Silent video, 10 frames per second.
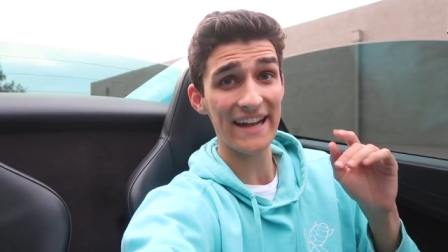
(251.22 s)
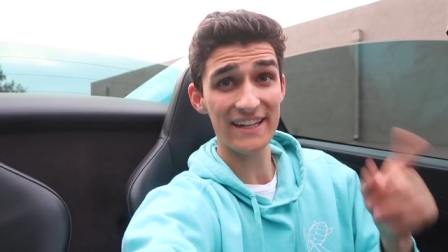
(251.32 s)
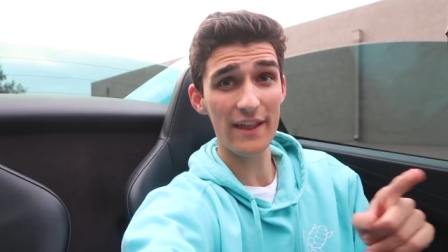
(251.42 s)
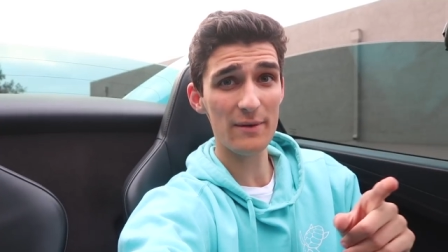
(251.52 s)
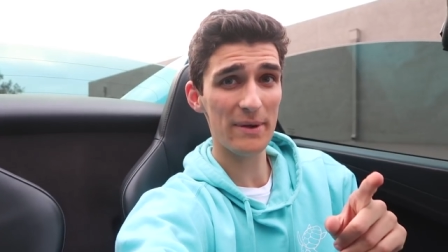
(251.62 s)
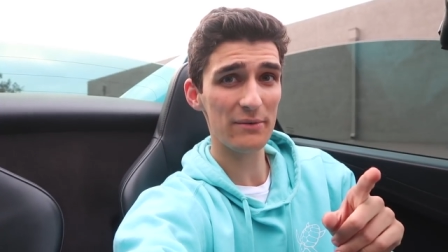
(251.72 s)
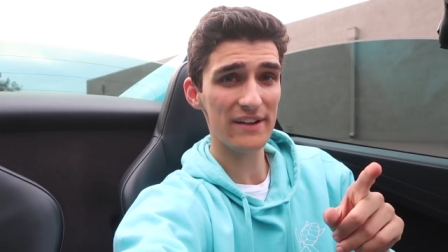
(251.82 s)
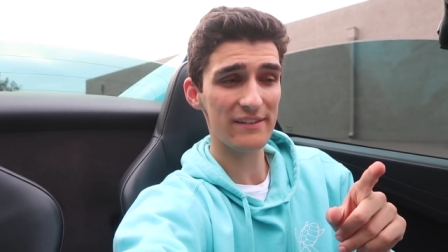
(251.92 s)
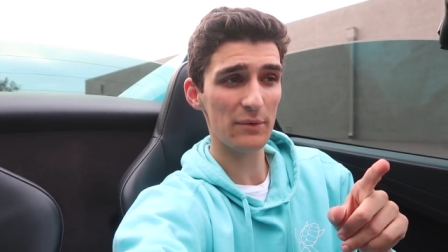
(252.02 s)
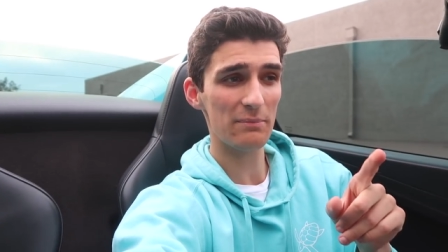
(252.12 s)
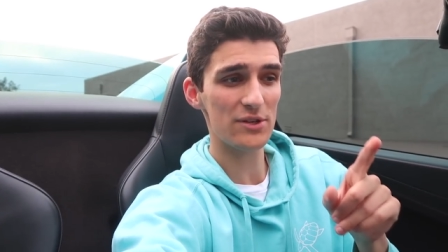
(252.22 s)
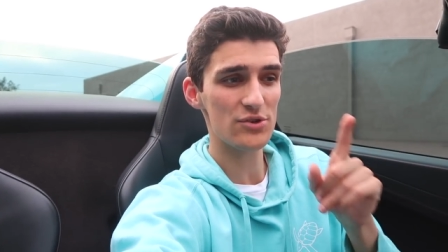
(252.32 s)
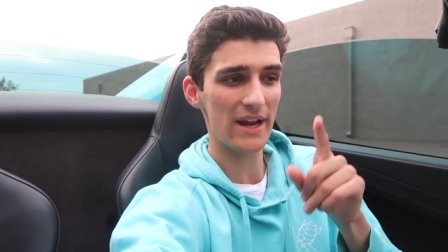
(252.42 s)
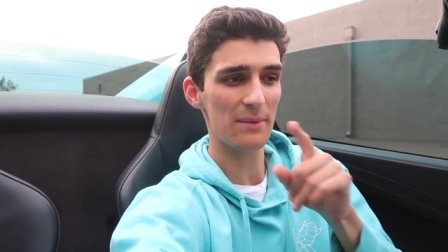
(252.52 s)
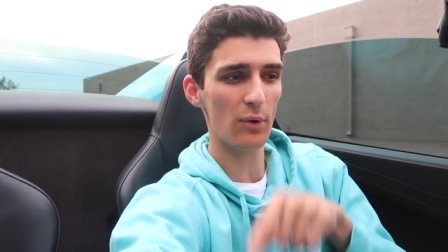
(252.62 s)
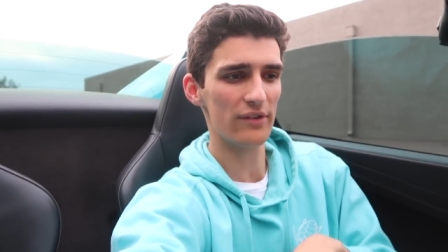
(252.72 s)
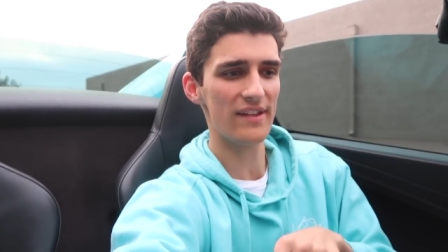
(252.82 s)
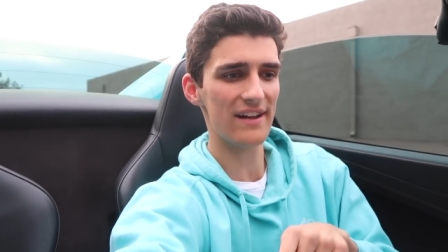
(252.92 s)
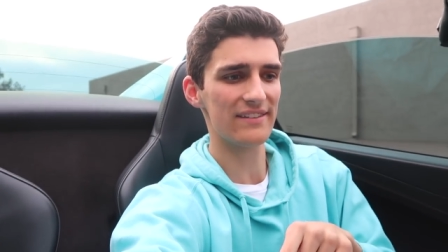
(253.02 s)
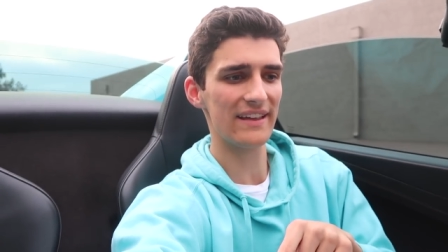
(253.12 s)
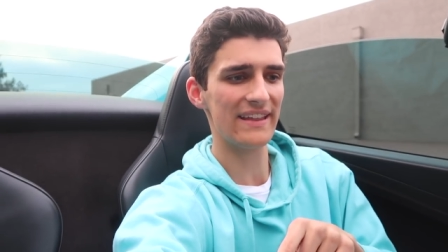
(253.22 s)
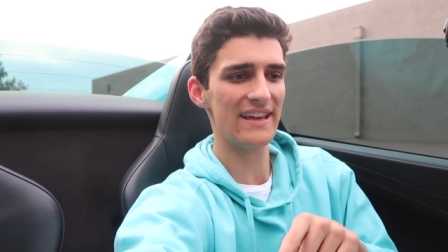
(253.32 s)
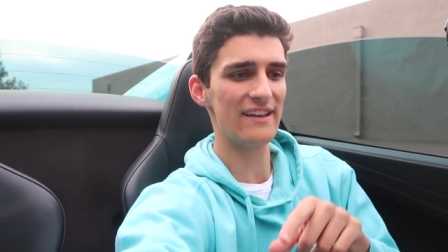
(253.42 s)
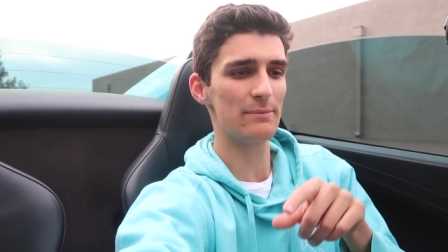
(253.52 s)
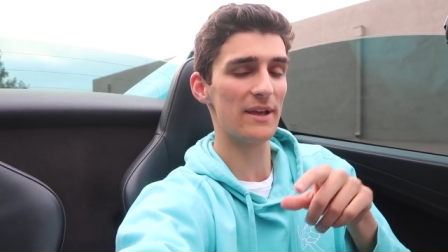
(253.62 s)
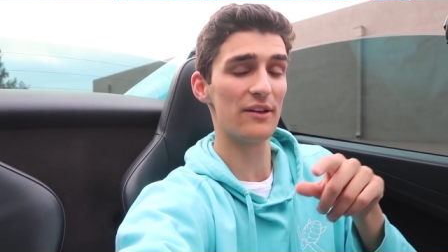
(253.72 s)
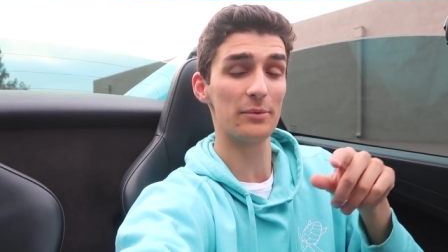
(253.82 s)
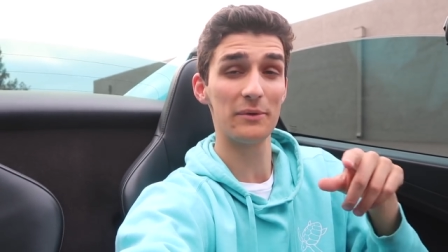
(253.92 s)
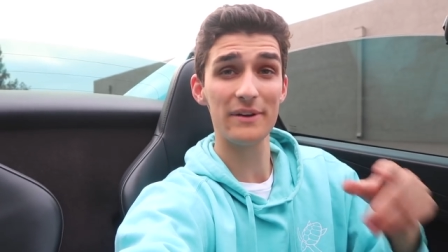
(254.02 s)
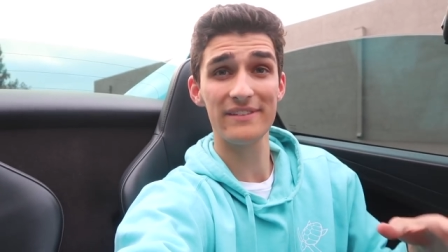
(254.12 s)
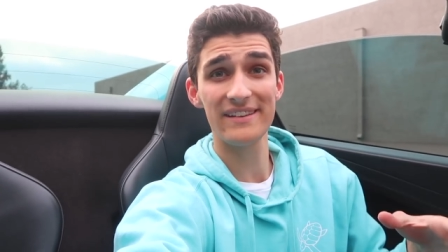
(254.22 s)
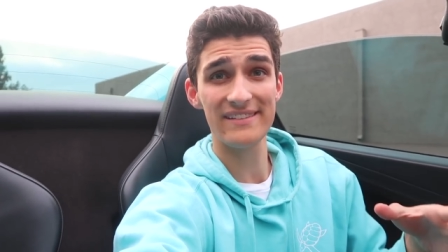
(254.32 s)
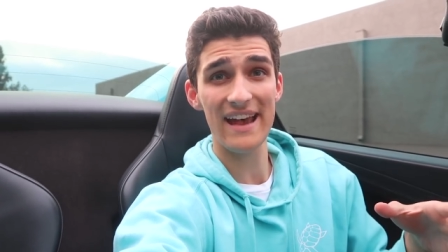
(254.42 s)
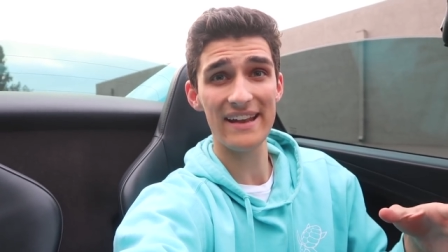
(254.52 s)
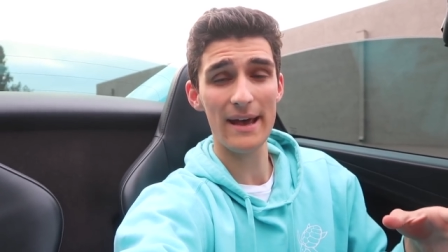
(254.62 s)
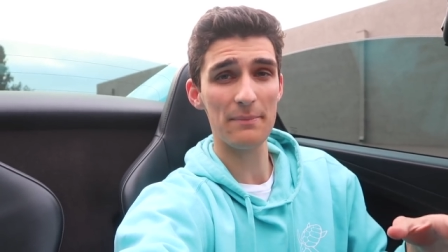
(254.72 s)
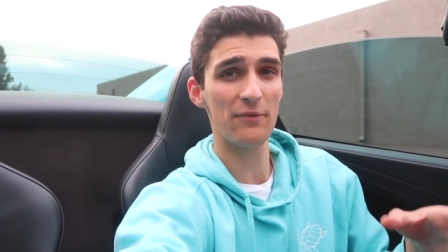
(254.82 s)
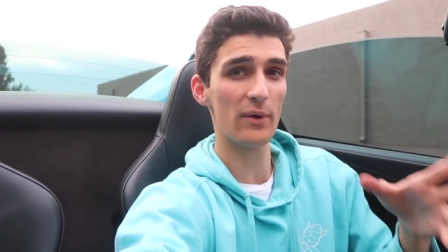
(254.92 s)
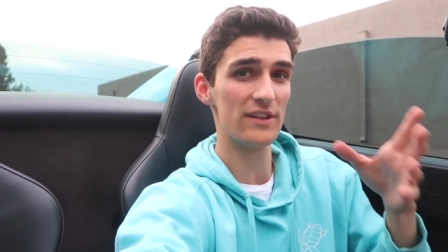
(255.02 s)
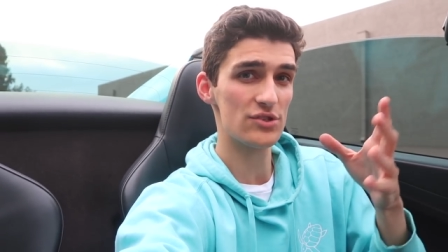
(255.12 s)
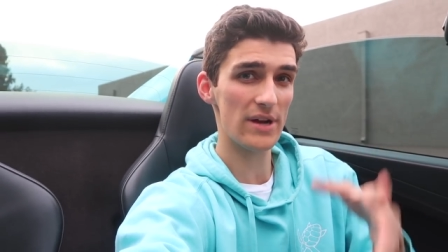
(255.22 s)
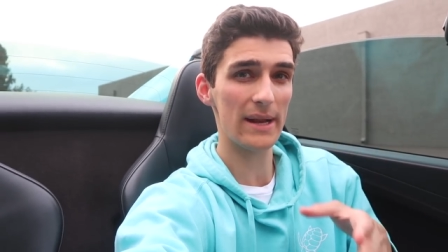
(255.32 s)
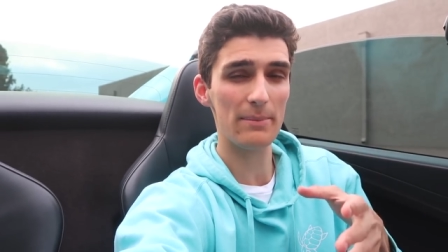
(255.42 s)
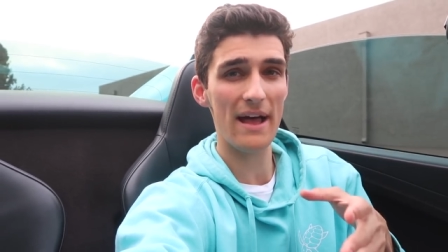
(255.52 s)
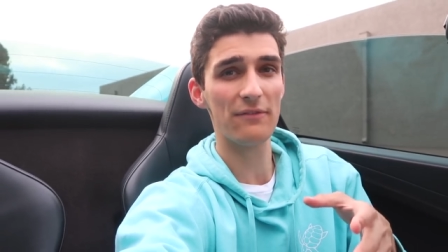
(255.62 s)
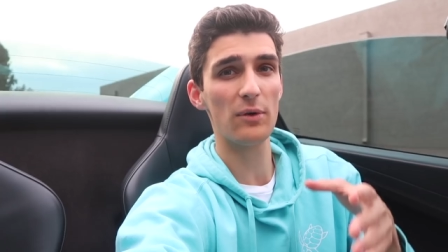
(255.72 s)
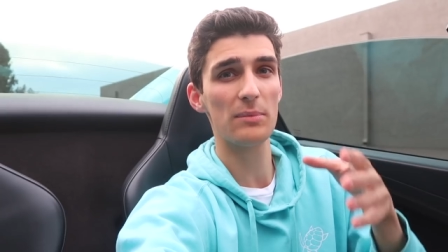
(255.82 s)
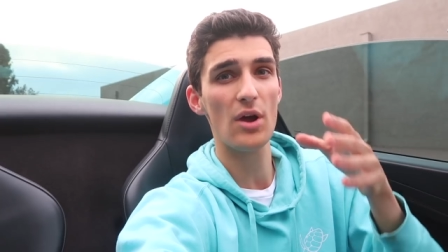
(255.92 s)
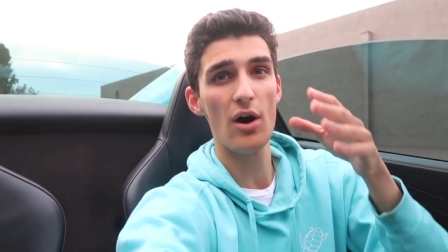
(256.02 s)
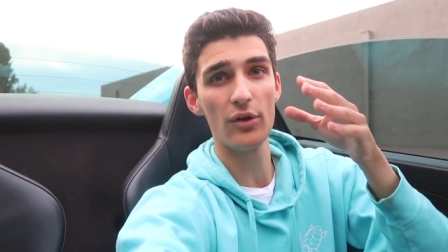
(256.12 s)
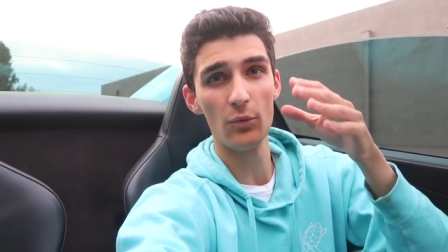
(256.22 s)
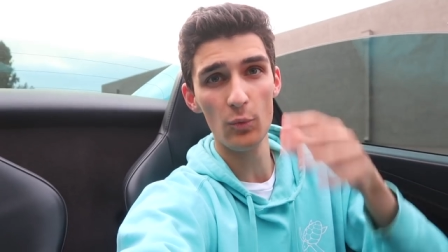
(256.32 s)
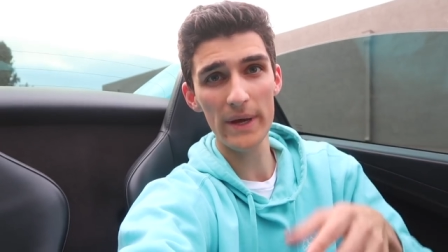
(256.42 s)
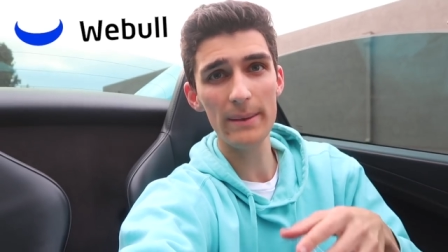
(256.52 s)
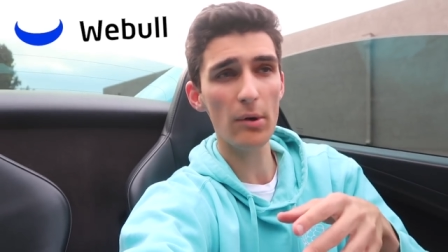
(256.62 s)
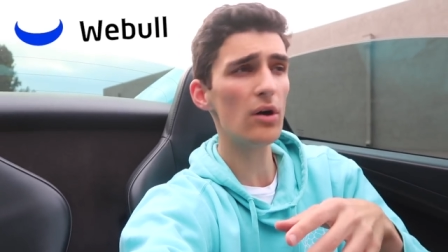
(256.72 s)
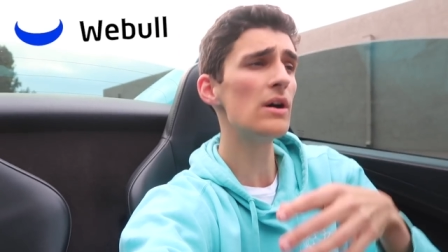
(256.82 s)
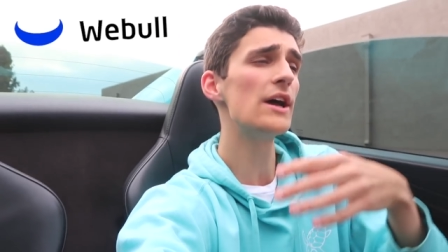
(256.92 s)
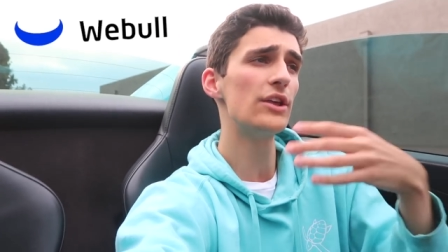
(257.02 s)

And another big reason we've been trading more stocks lately is because we recently signed up for this trading platform called Webull.